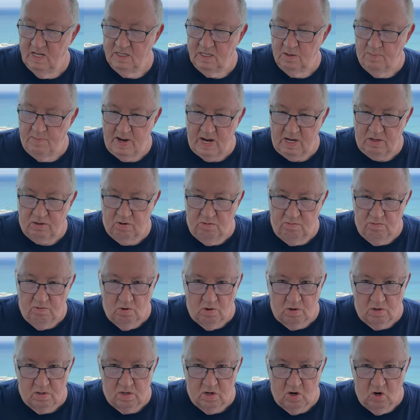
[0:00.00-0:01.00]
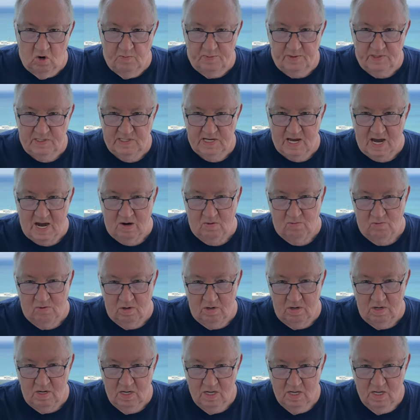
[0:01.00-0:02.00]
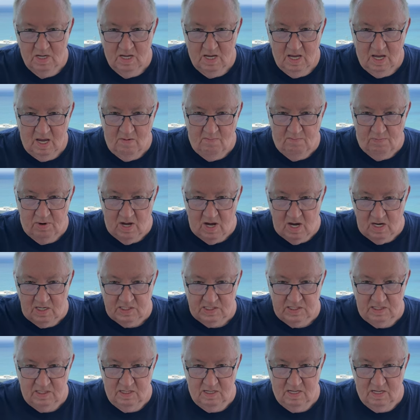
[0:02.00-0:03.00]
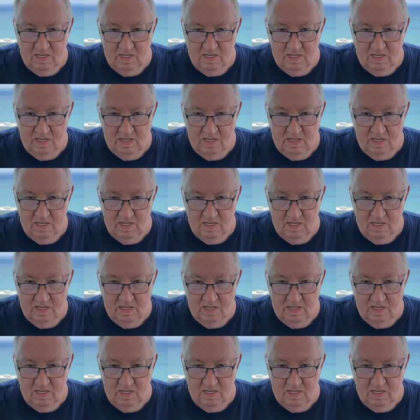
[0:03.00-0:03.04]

The bathroom door opens outward and blocks